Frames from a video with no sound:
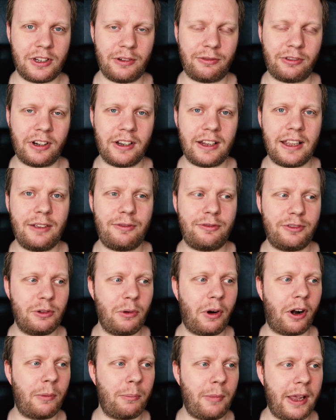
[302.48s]
difference if
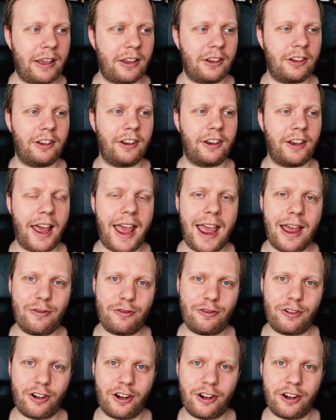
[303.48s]
you are making an
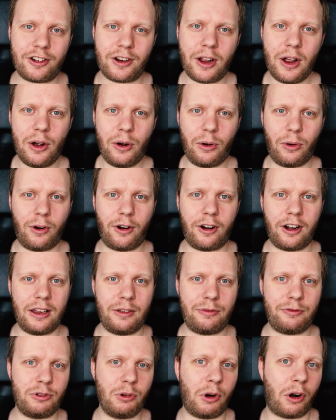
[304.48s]
effort or
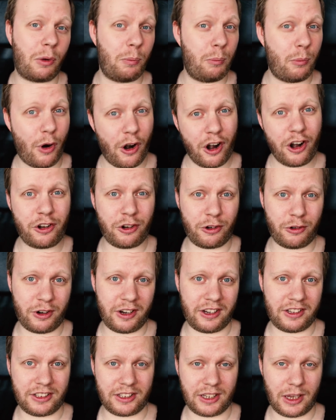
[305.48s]
if you are
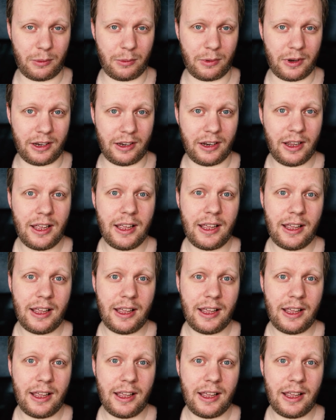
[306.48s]
murdering someone.